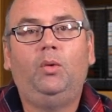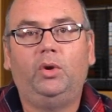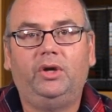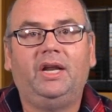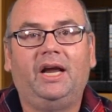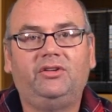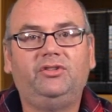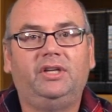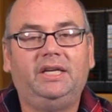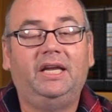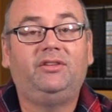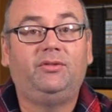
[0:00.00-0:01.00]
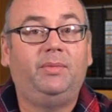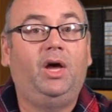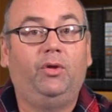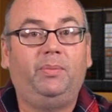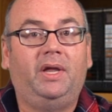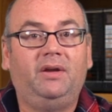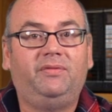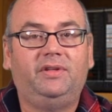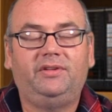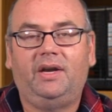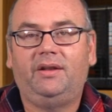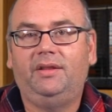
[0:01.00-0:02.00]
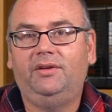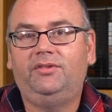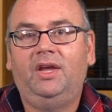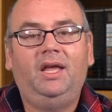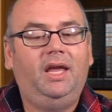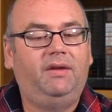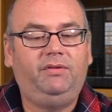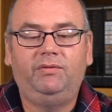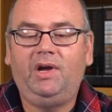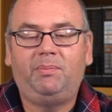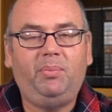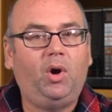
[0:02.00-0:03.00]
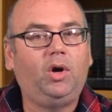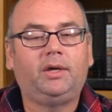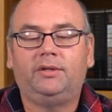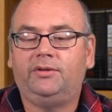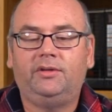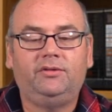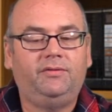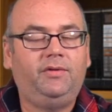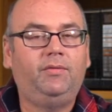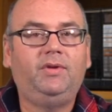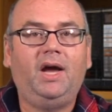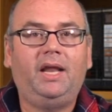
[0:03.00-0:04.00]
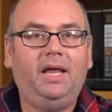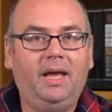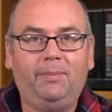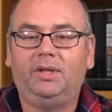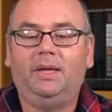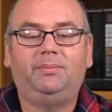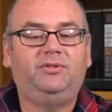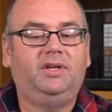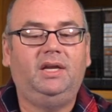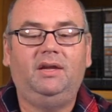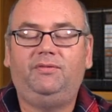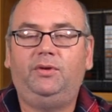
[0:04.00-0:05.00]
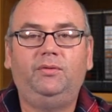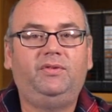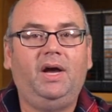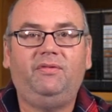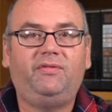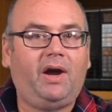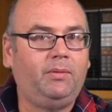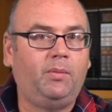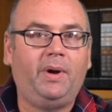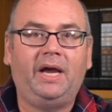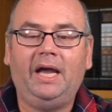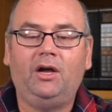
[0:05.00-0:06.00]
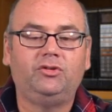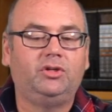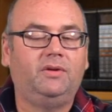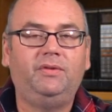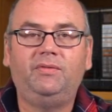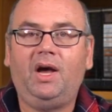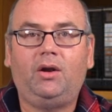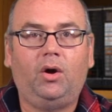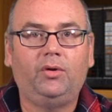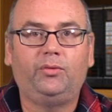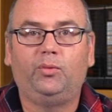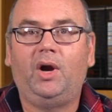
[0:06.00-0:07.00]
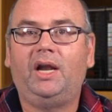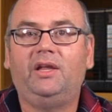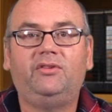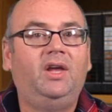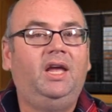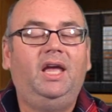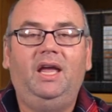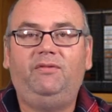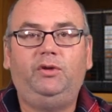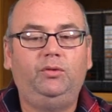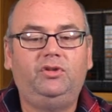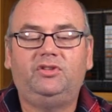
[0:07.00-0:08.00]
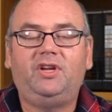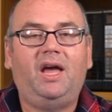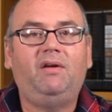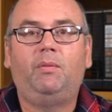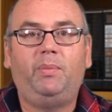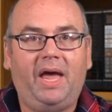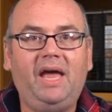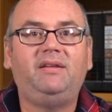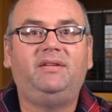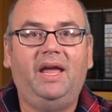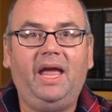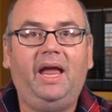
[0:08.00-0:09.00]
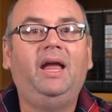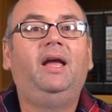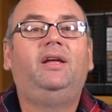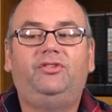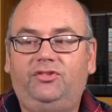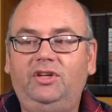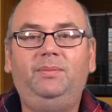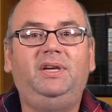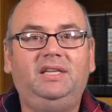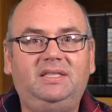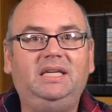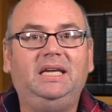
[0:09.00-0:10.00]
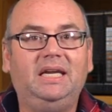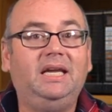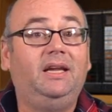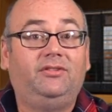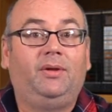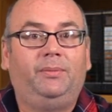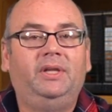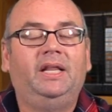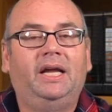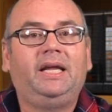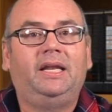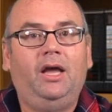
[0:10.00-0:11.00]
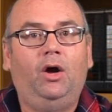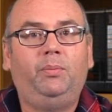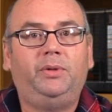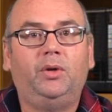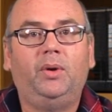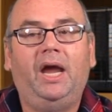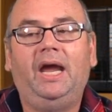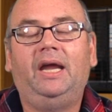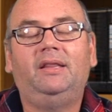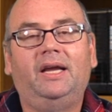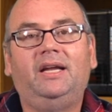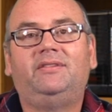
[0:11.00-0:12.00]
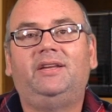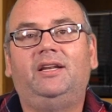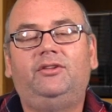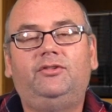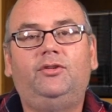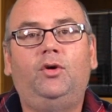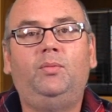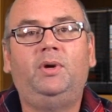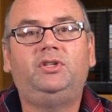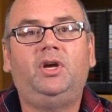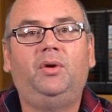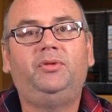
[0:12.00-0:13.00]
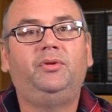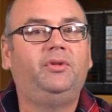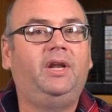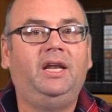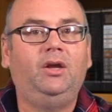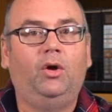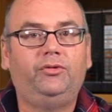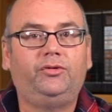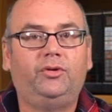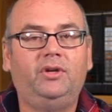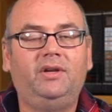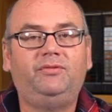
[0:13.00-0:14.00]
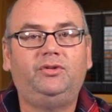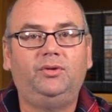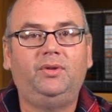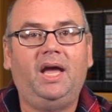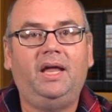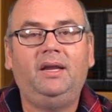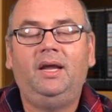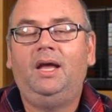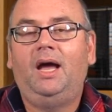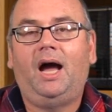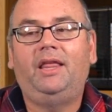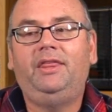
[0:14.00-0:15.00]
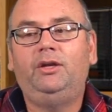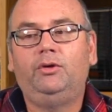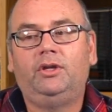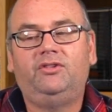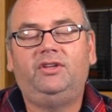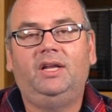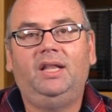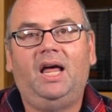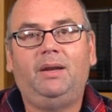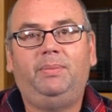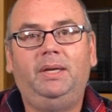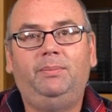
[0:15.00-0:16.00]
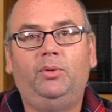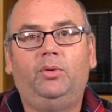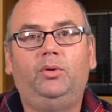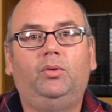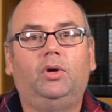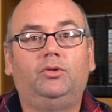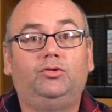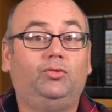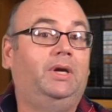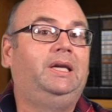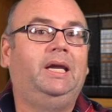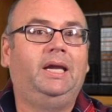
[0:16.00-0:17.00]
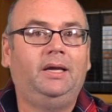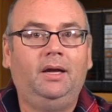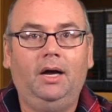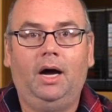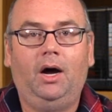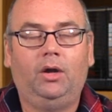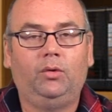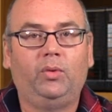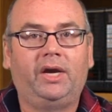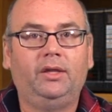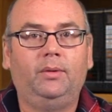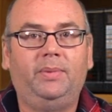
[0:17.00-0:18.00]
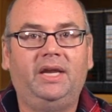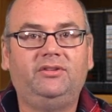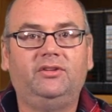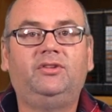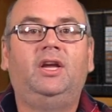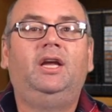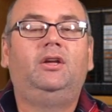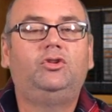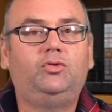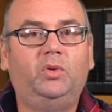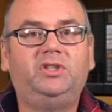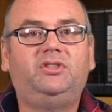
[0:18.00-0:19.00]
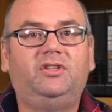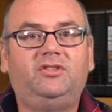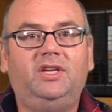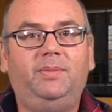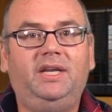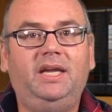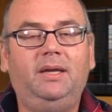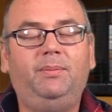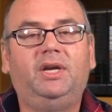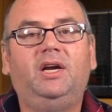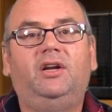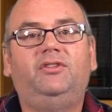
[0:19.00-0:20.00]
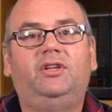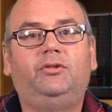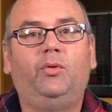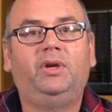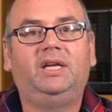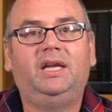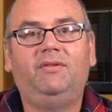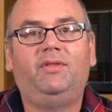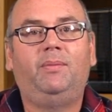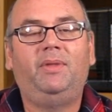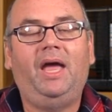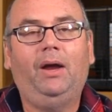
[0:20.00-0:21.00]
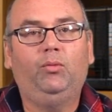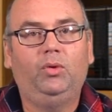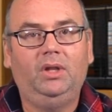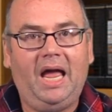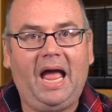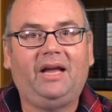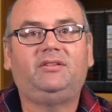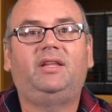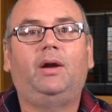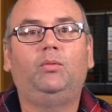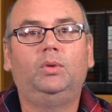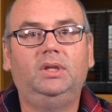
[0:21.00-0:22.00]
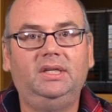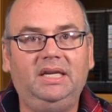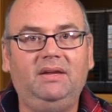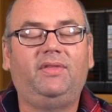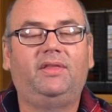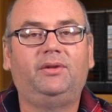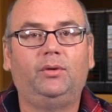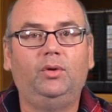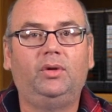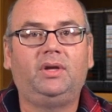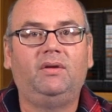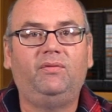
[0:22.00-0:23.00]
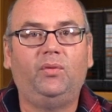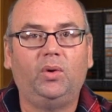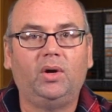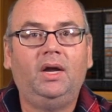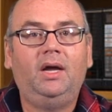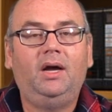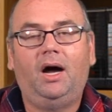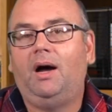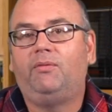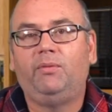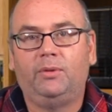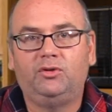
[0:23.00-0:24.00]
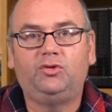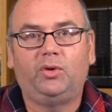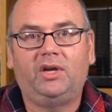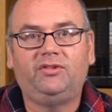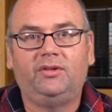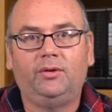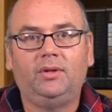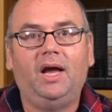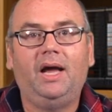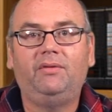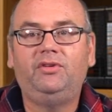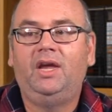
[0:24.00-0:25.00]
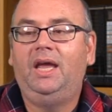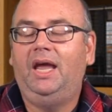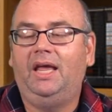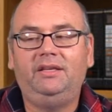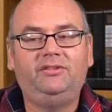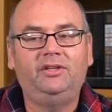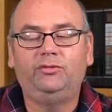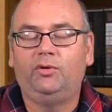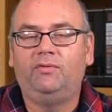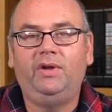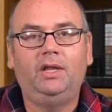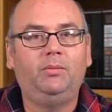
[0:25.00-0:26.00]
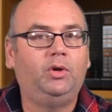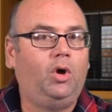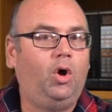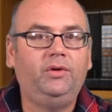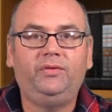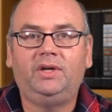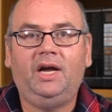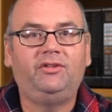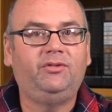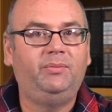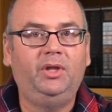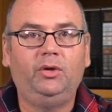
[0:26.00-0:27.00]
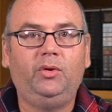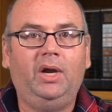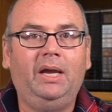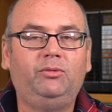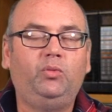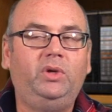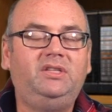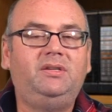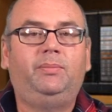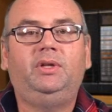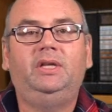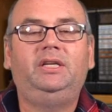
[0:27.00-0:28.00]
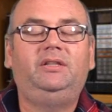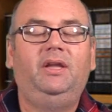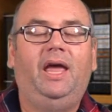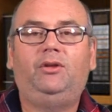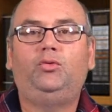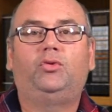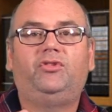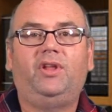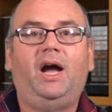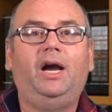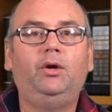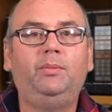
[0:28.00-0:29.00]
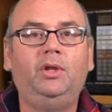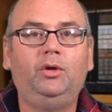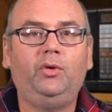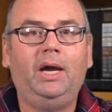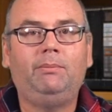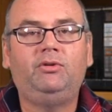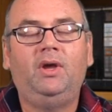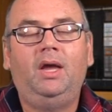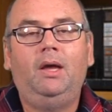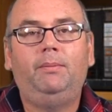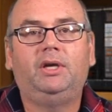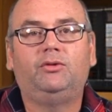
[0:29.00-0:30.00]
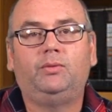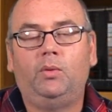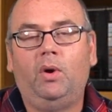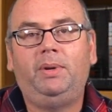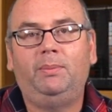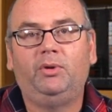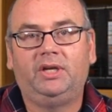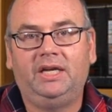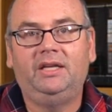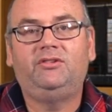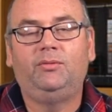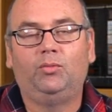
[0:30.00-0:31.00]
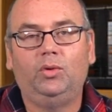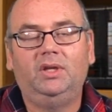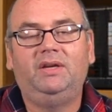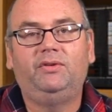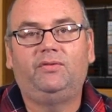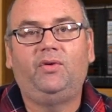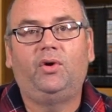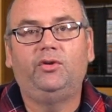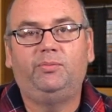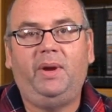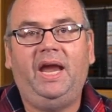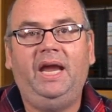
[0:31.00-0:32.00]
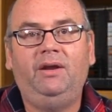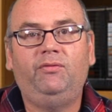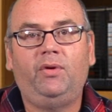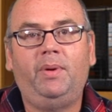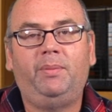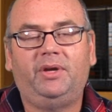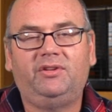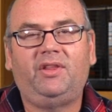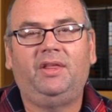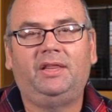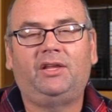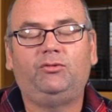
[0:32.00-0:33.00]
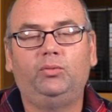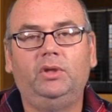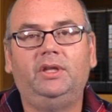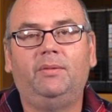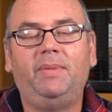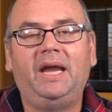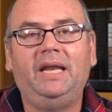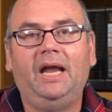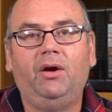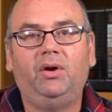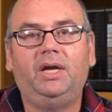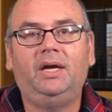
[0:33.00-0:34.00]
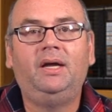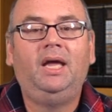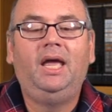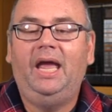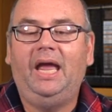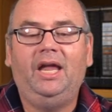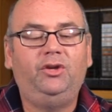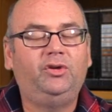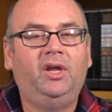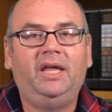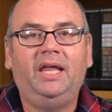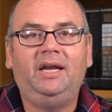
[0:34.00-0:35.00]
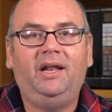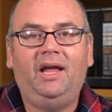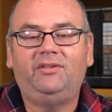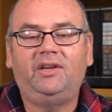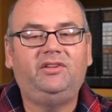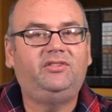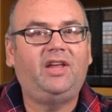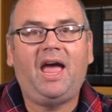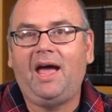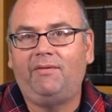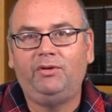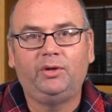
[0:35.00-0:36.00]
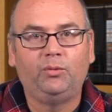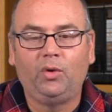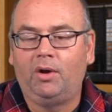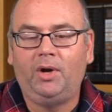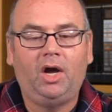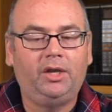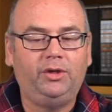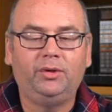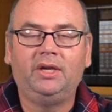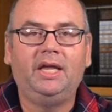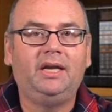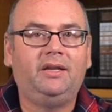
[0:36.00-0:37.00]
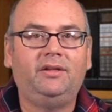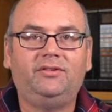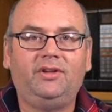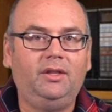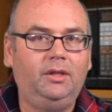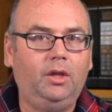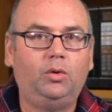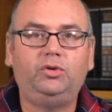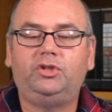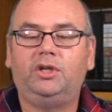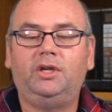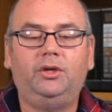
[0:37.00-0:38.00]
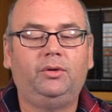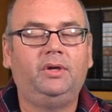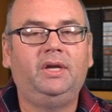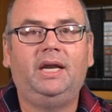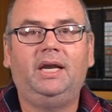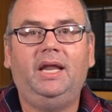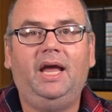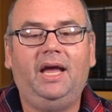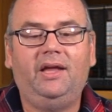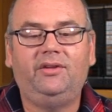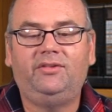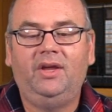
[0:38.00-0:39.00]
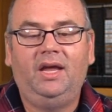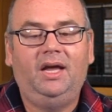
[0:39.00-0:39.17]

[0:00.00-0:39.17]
where you can actually get some health benefits out of this. If you've got Parkinson's, if you've got epilepsy, if you've got fibromyalgia, if you've got arthritis, if you just have a bad day, CBD is something that can help you. And like I said, it's so much healthier than any alternative to that. I think you're going to see a lot of people who are drinking on a regular basis switch to CBD because it's going to give them that relax, that relief that they're looking for from the stress in their lives. And these things are available in all different kinds of milligrams. We typically head towards the higher milligrams because we want people to get some relief as far as pain from it, because I think that's really the main area. And you can get it as a salve you can rub on. You can get it as a lotion. You can get it as